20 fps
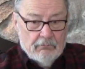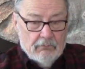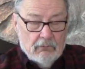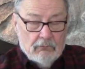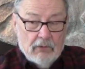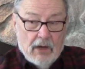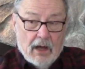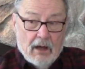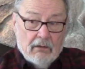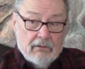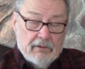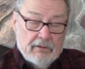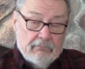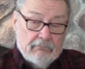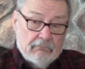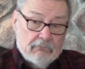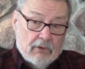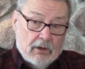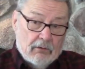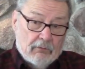Well,
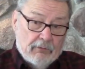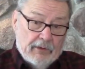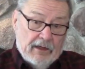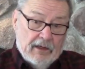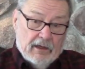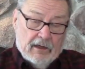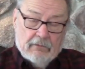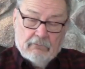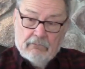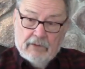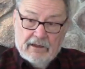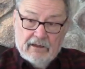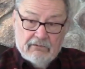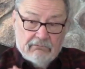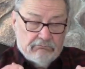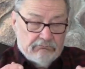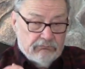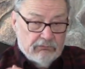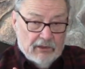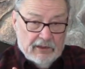and where we hunt,
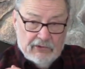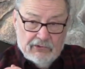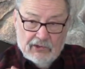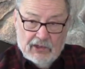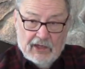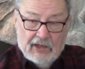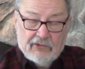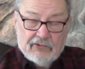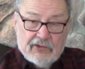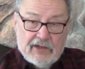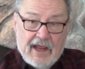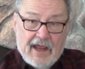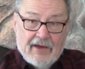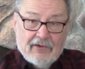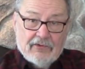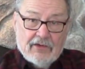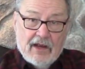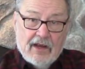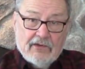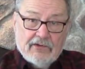we change stand
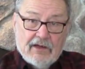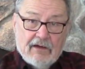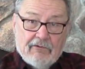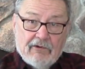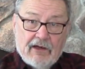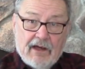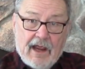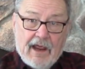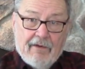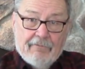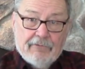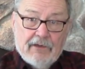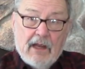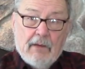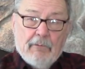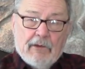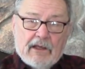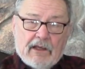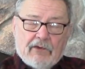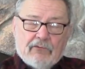sites every half day
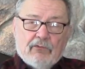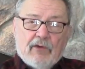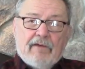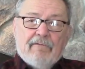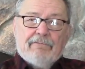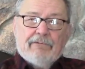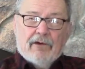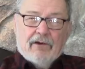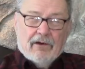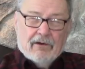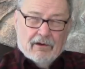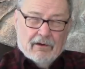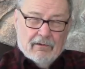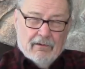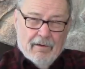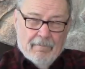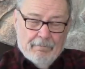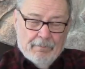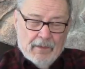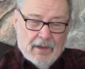because we've
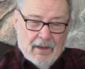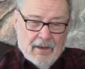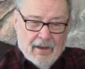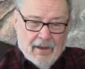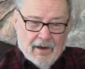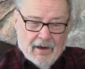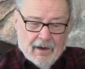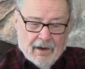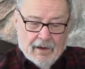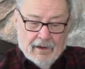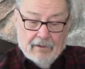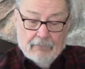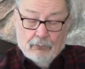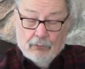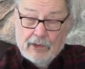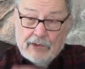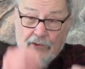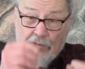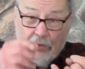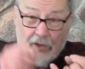learned
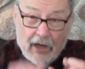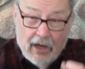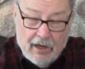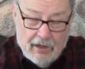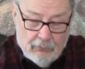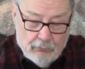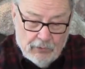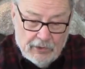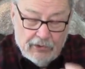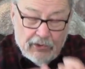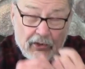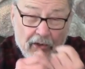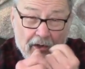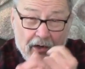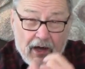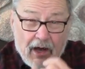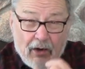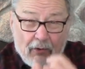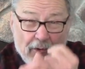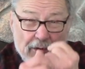when you're
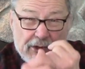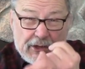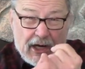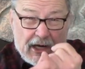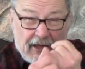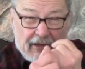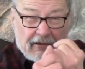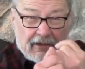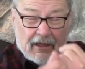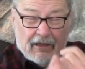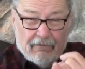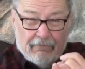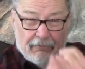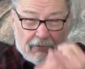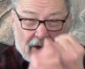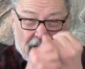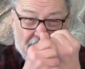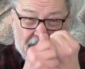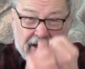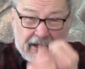always hunting
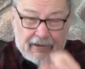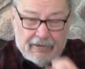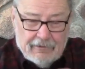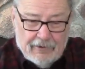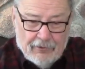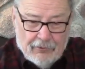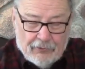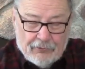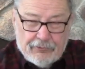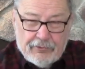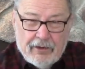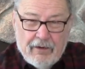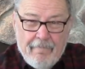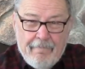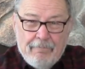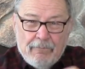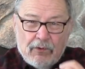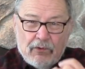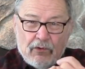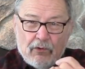very close
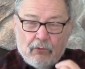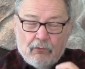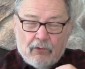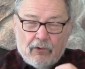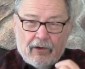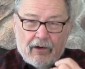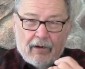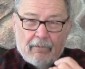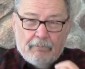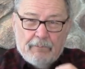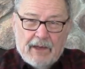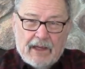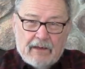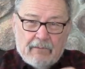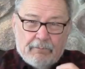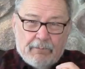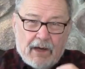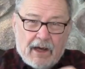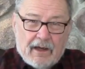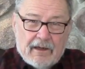to where a
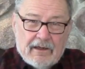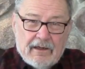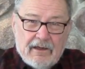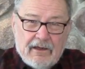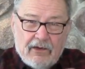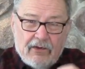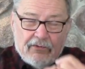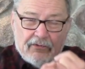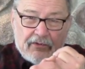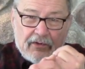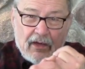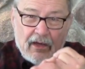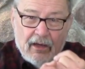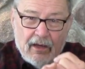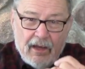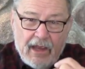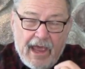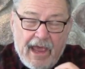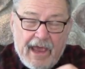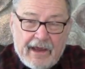big buck is
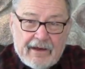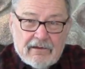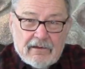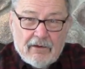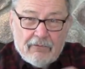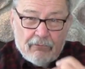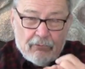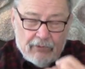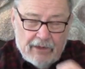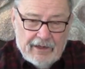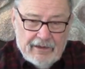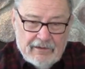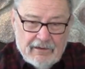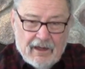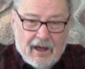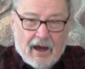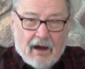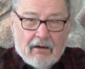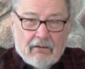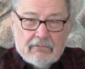active right
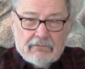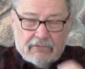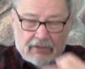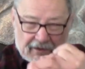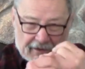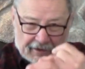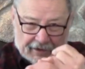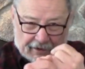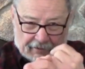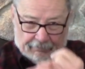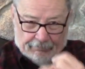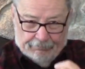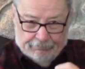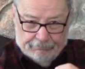now, today.